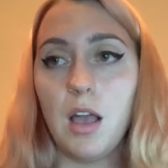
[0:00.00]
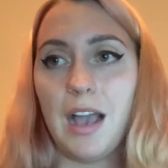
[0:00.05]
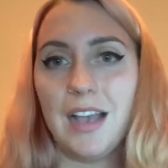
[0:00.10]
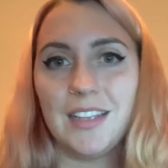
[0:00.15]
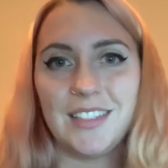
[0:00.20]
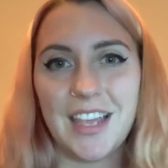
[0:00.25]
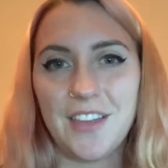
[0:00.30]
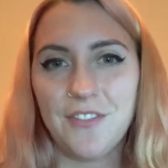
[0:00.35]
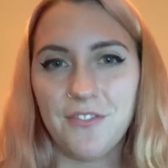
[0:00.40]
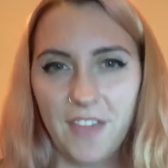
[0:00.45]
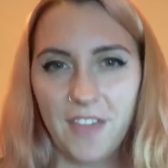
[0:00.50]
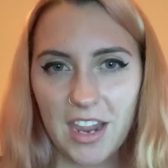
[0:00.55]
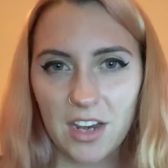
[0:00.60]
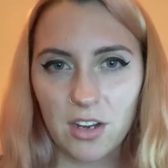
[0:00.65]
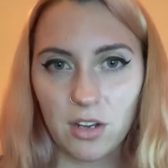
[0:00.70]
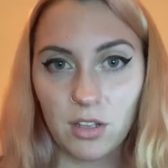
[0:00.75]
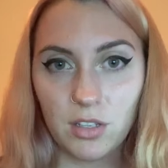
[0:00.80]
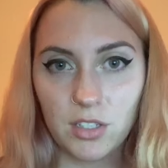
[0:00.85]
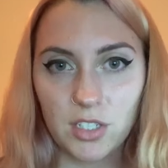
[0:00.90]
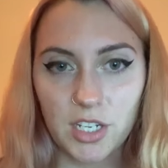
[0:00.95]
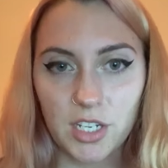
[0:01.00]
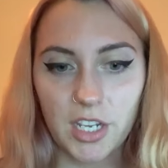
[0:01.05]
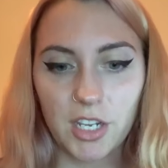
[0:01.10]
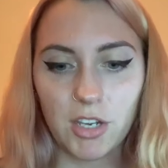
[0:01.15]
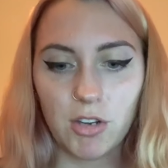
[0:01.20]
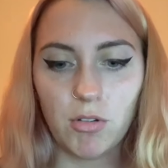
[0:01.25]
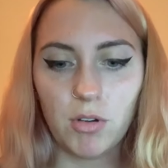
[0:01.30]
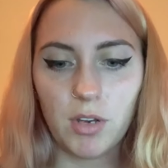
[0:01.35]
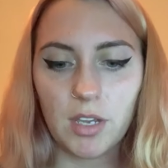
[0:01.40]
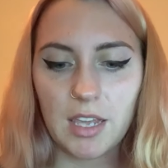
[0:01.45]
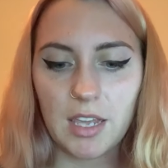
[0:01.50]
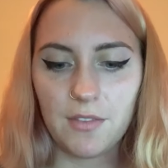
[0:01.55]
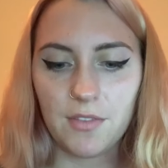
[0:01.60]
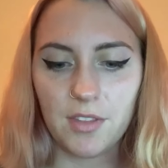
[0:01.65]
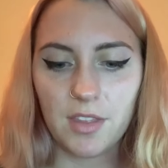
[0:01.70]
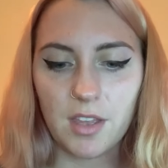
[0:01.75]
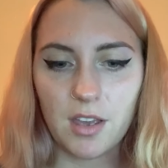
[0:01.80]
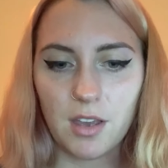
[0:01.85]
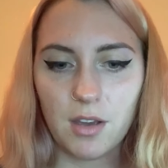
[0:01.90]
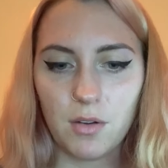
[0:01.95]
I say fatal too,
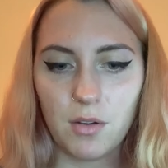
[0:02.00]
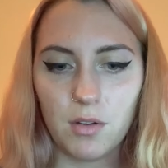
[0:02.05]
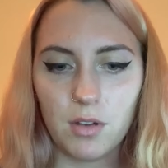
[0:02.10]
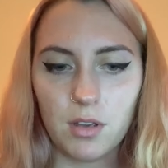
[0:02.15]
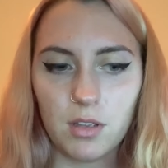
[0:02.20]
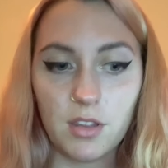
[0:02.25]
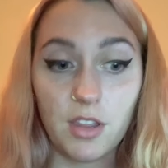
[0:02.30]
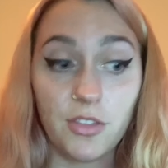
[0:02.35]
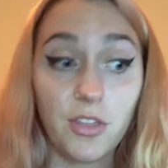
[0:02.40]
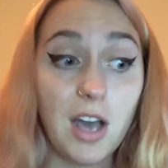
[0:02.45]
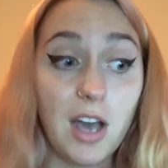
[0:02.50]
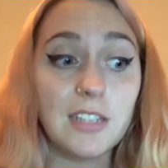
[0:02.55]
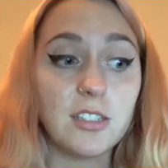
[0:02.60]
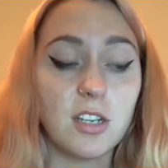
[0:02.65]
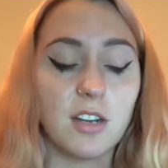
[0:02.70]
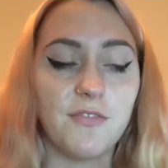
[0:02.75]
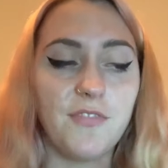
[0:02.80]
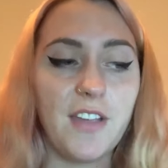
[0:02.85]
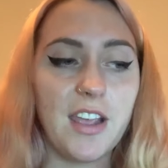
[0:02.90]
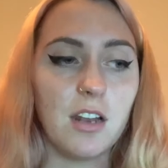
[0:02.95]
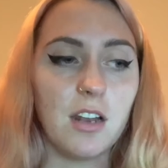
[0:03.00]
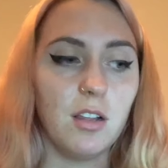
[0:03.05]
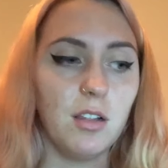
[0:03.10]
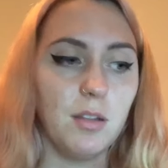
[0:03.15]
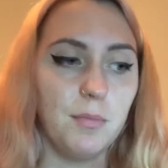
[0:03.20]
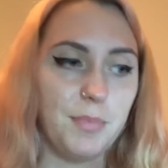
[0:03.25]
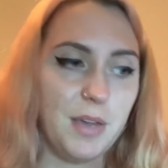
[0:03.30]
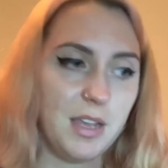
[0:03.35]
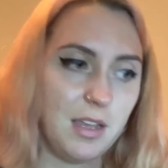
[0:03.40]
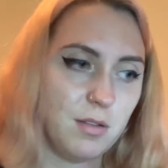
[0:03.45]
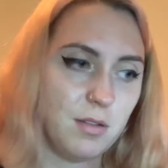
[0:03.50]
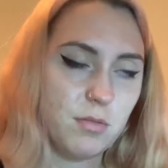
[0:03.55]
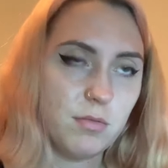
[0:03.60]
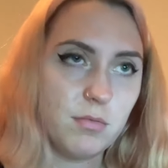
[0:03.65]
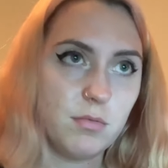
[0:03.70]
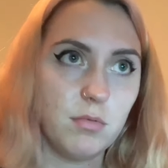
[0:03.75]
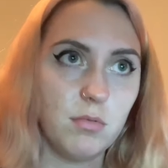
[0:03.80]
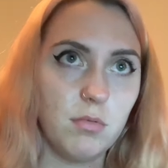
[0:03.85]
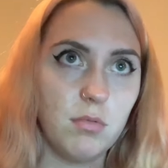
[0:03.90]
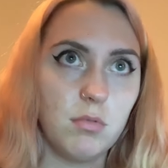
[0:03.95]
even though the thoughts aren't fatal,
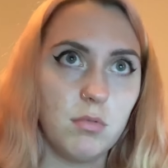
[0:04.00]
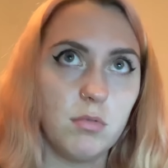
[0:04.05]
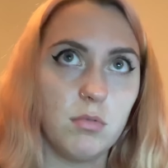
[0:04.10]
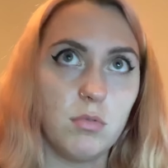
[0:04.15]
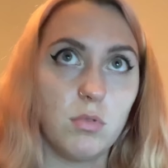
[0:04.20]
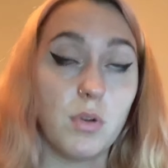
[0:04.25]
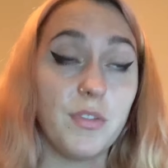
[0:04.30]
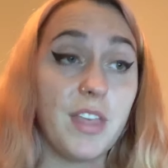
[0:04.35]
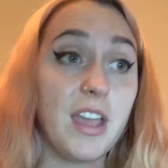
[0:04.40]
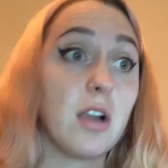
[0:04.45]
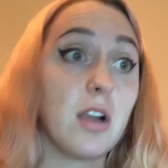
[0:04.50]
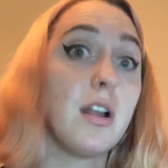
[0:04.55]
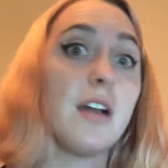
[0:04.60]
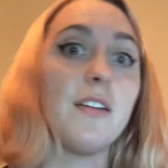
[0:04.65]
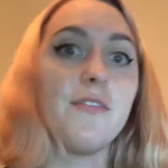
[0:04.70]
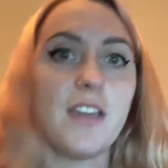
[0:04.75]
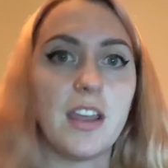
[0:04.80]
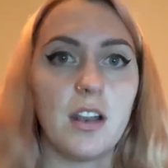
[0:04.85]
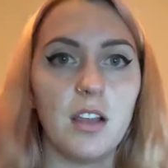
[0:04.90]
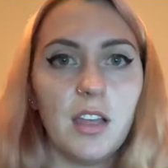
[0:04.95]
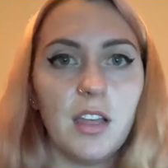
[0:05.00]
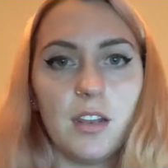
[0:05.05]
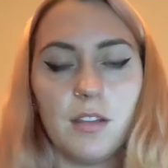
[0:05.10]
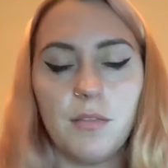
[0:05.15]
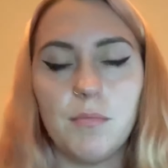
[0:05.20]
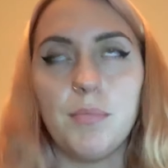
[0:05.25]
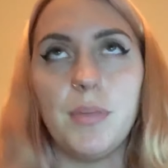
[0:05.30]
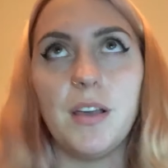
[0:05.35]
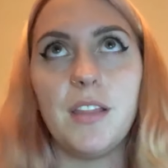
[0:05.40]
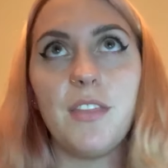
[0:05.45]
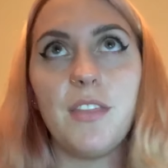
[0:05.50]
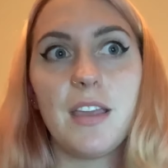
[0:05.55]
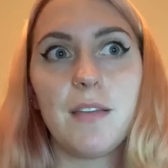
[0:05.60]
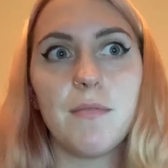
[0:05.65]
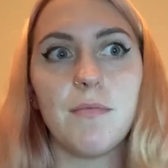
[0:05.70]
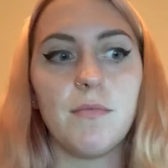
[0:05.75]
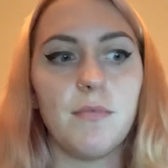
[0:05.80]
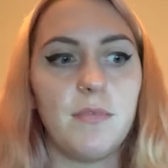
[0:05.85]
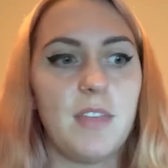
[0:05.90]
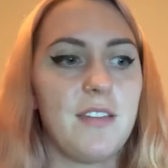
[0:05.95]
or they are not fatal, but
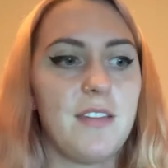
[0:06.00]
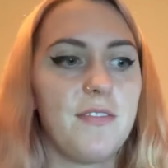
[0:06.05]
they